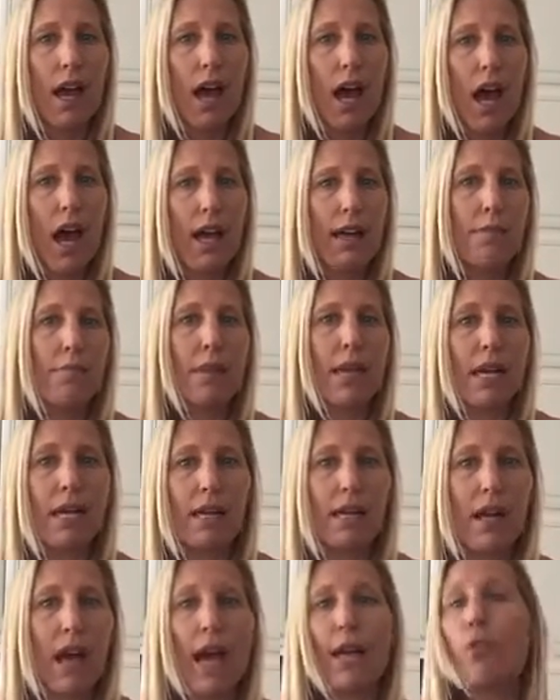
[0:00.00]
I
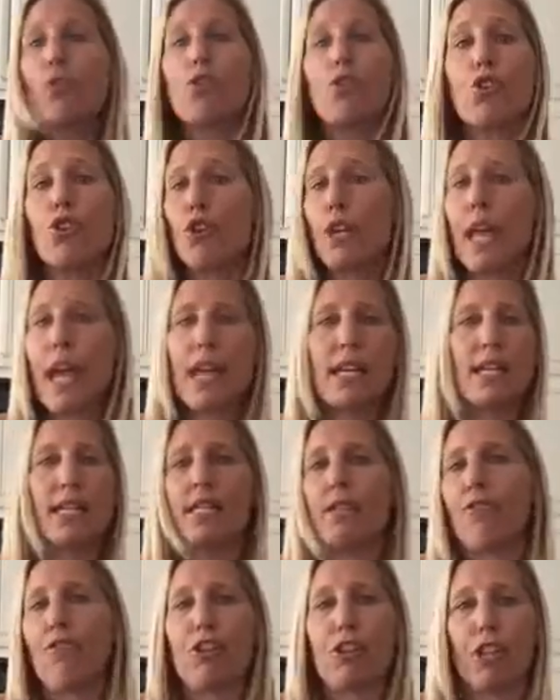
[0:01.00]
don't cook any
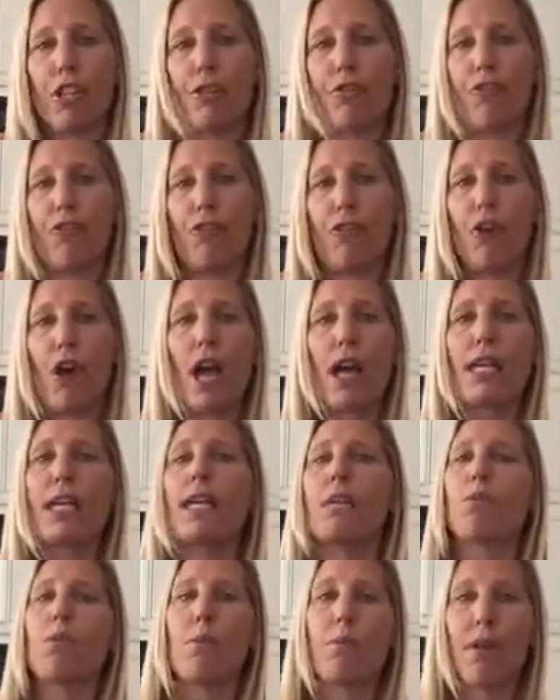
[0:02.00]
differently. I
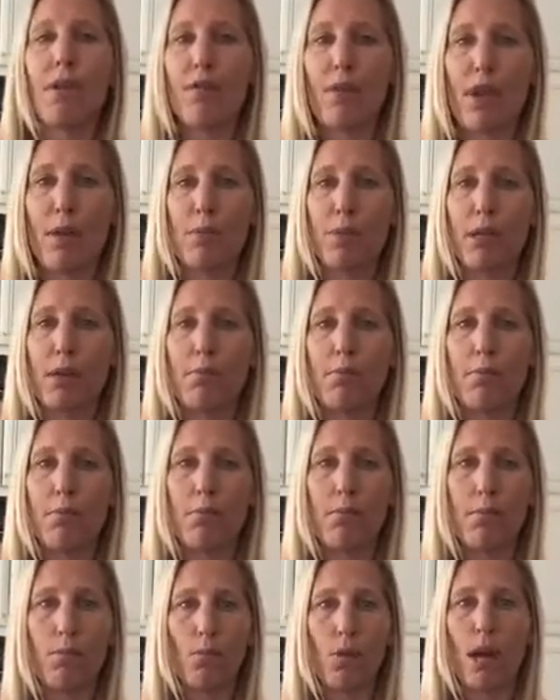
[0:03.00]
eat what
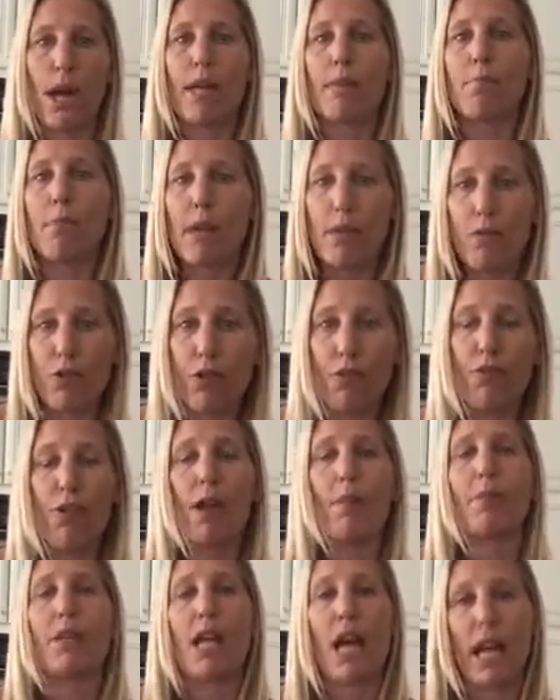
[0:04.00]
I make for the
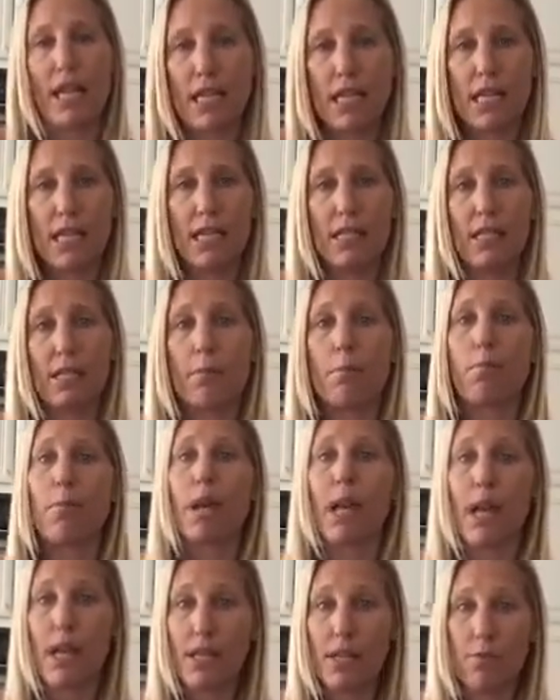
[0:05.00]
family, I eat.
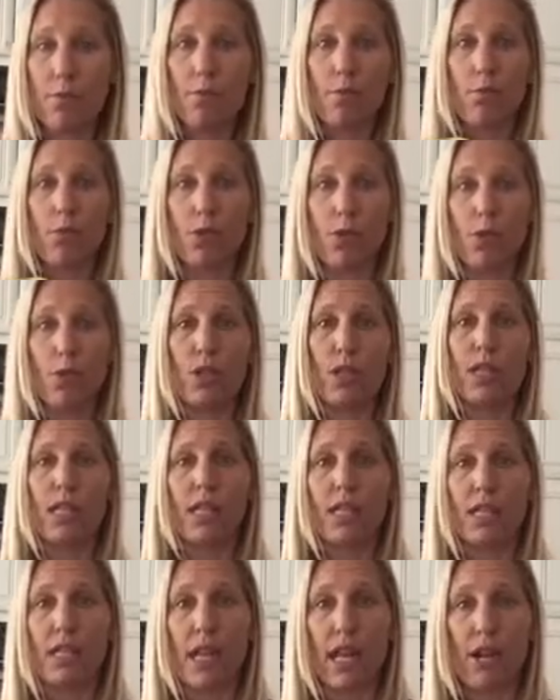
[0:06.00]
But I use these
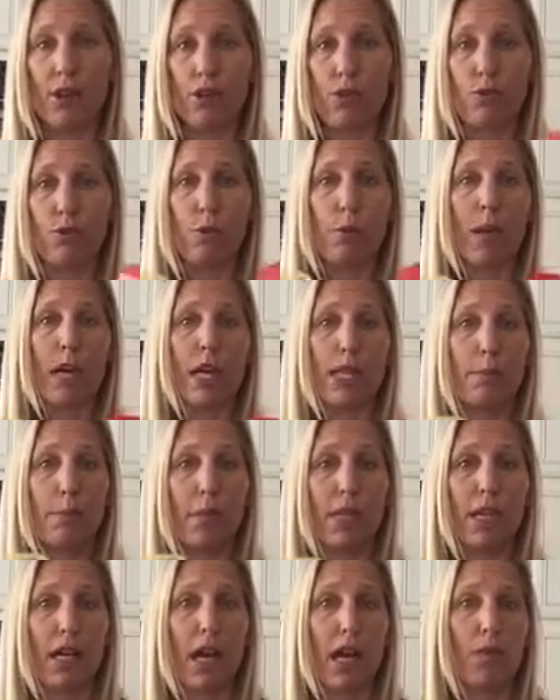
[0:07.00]
containers for my
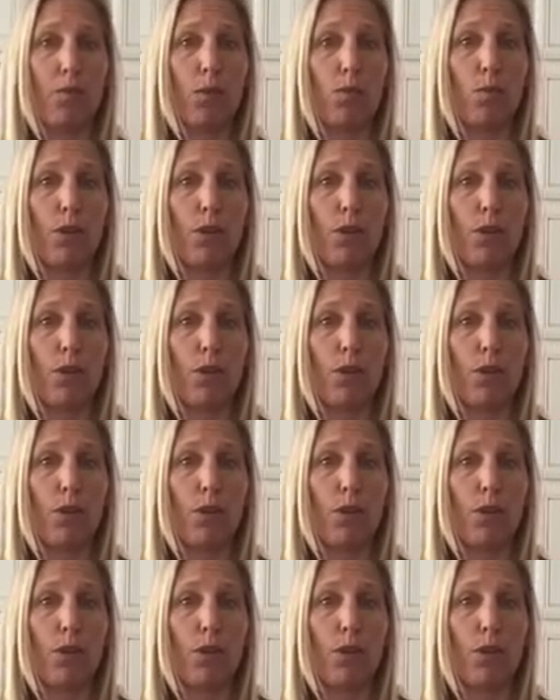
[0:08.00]
husband and I